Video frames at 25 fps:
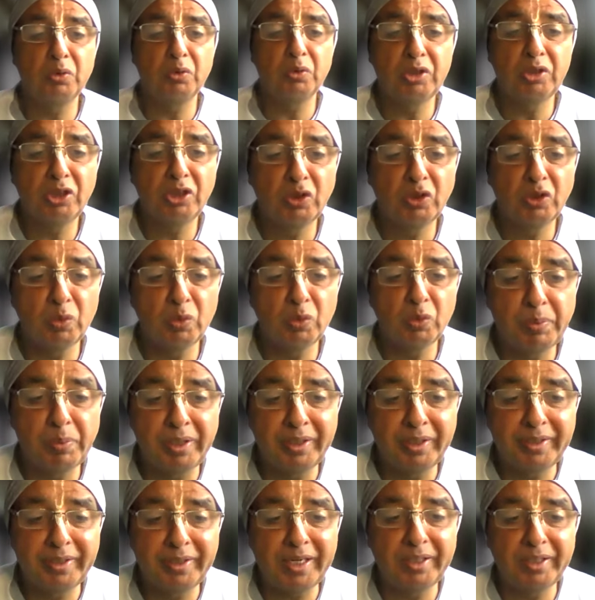to the
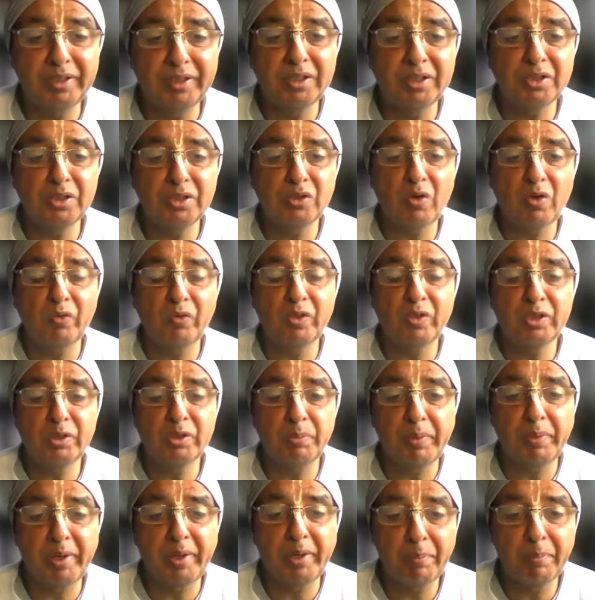superintendence of the
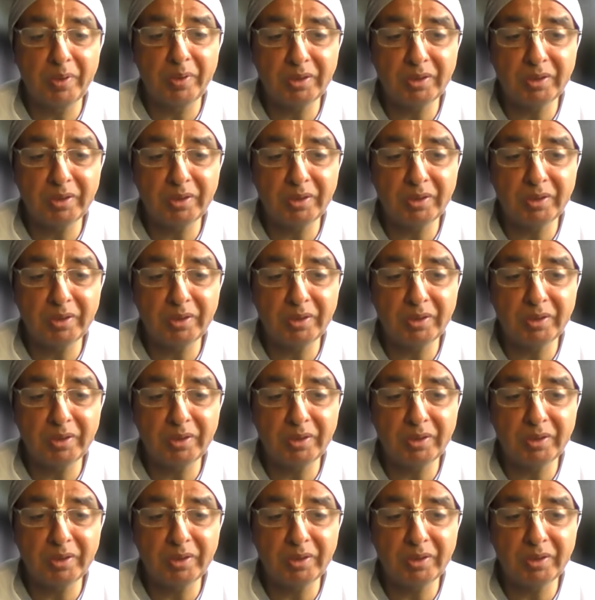Supreme